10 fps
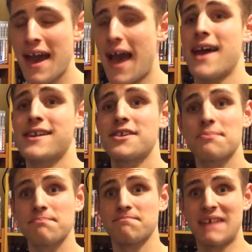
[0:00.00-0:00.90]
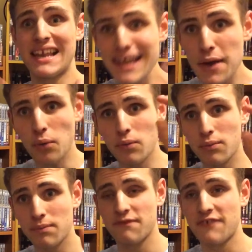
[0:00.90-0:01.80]
and a little
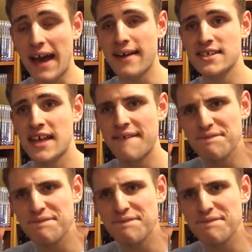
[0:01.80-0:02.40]
fact,